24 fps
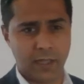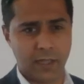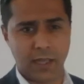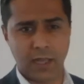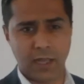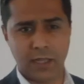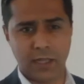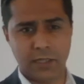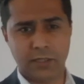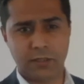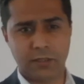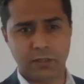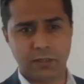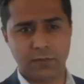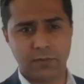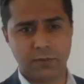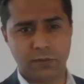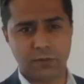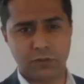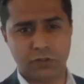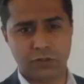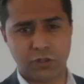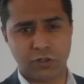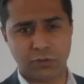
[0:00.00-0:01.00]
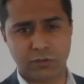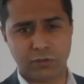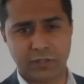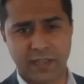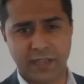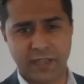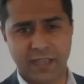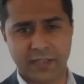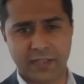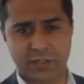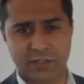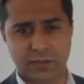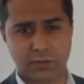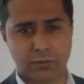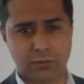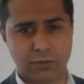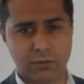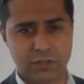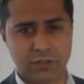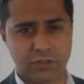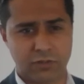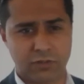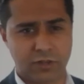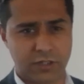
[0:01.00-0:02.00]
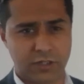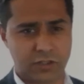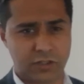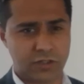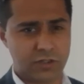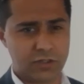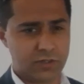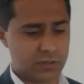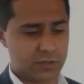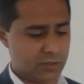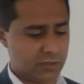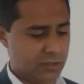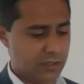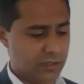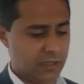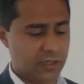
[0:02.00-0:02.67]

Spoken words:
An interview generally has 3 structures.